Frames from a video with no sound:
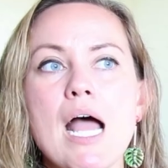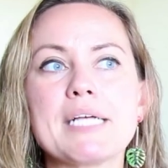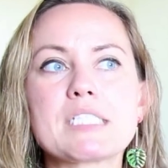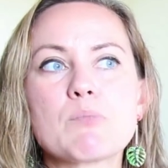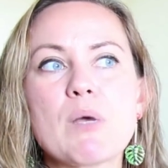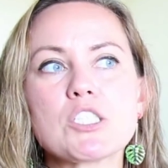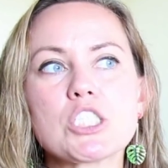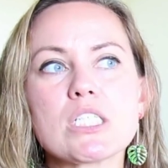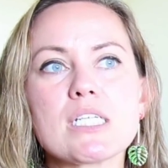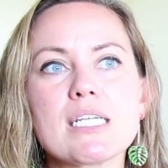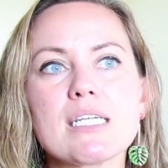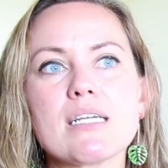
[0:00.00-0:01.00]
especially
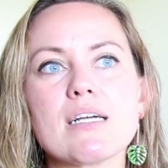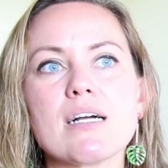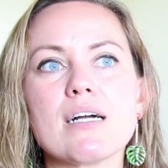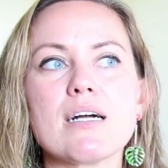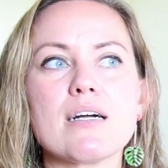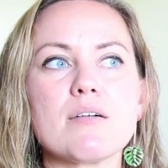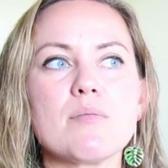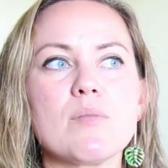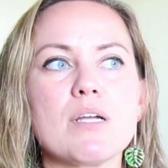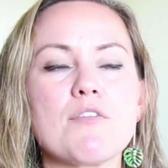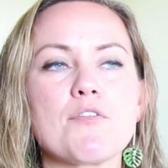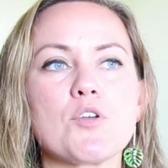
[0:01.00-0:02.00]

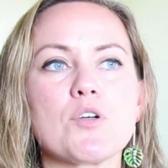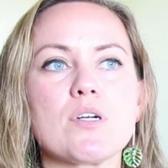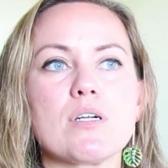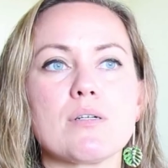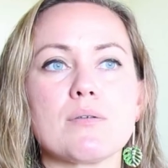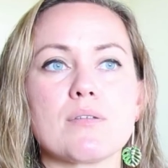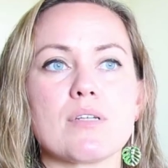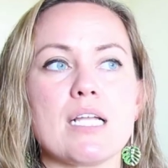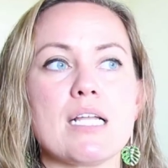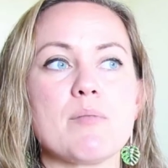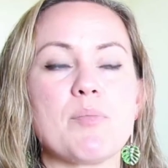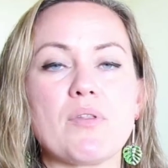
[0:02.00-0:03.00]
if you're
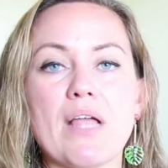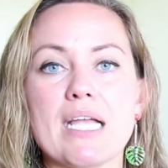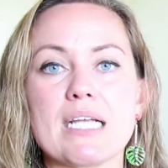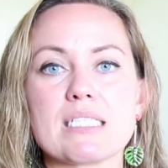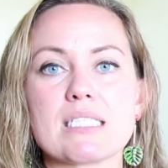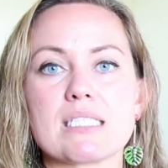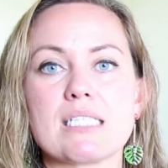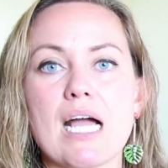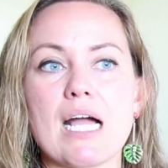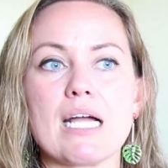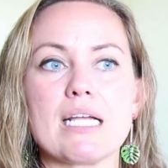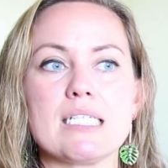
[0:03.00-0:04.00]
in a place
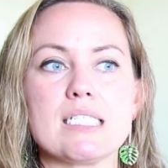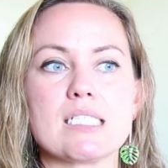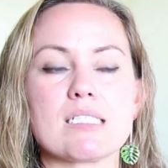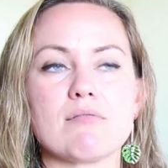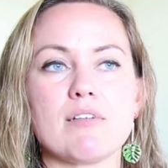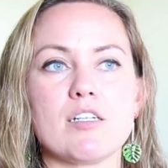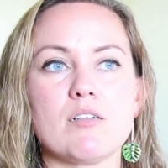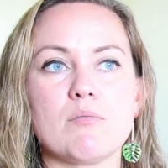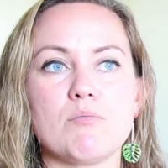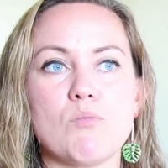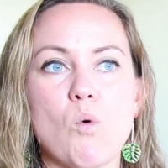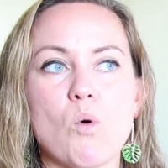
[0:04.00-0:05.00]
that is a little
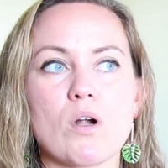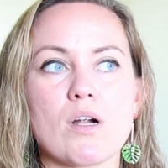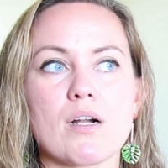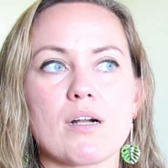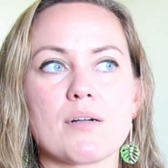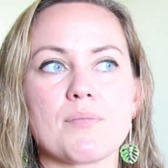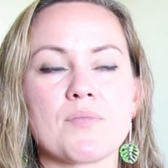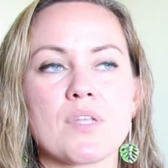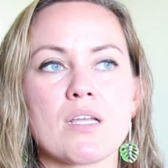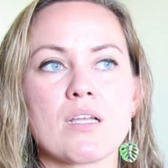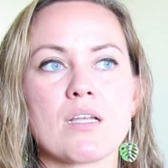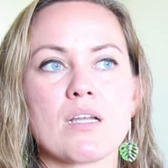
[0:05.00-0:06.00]
more
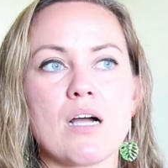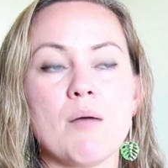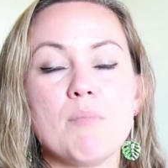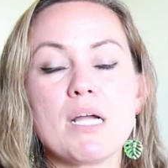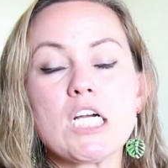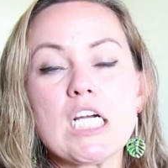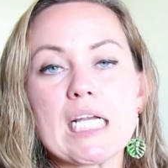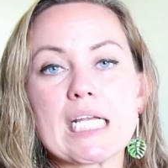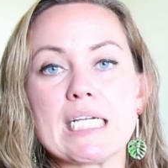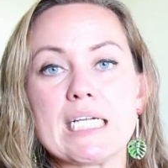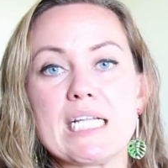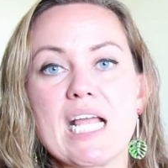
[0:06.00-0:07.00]

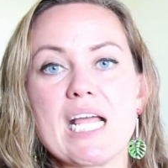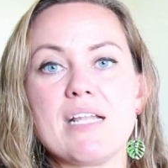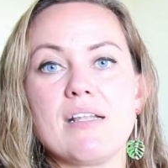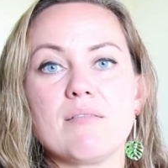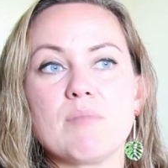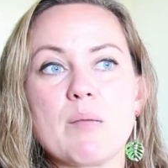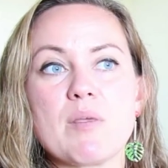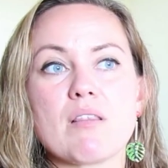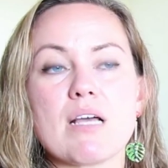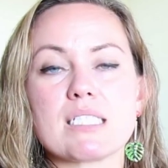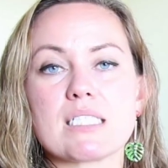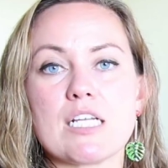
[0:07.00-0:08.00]
American and maybe
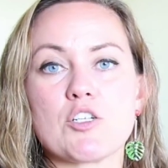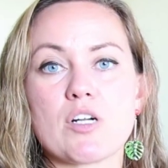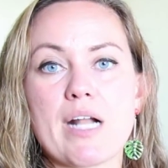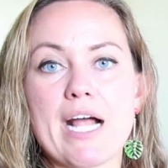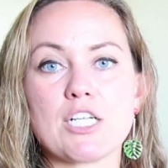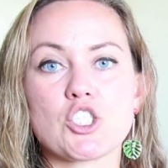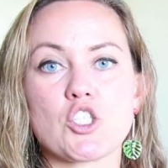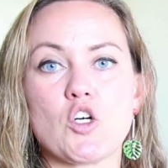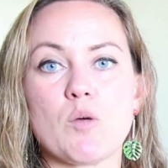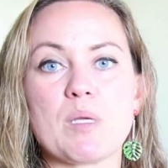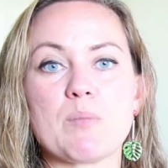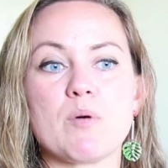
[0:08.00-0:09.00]
less international.
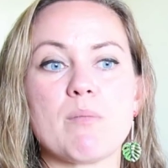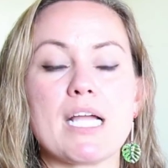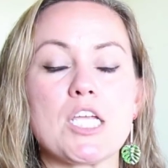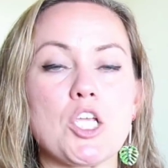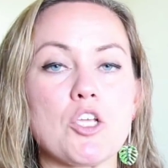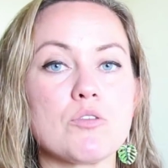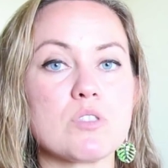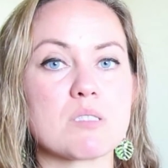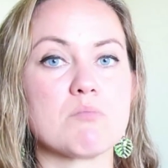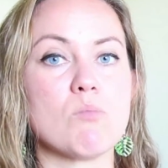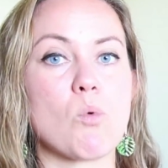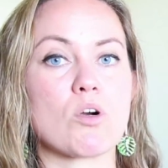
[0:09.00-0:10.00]
People might use
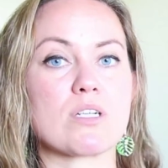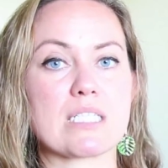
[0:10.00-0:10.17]
more